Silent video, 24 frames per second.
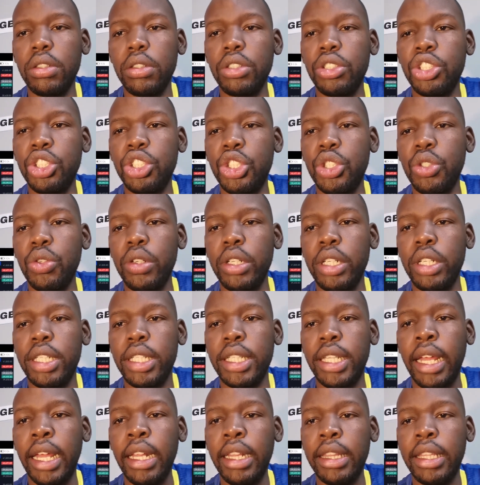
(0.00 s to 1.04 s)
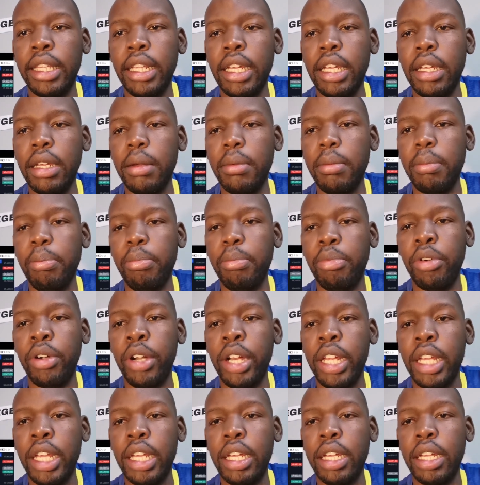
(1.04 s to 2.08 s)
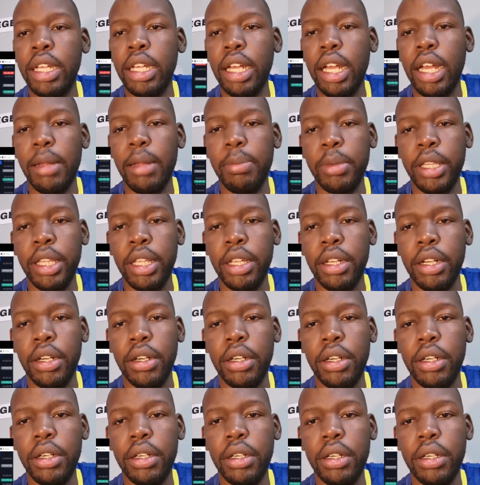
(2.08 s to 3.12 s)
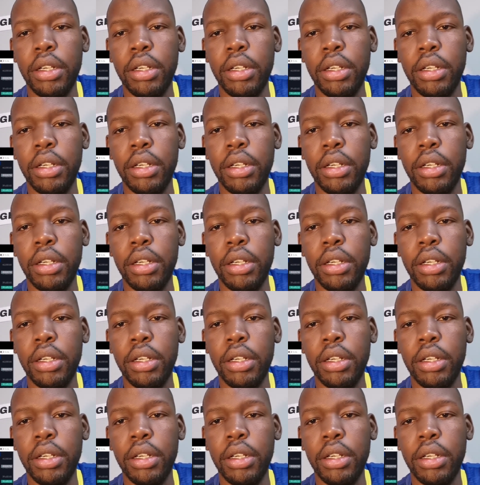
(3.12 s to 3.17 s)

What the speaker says: Should that thing break up there,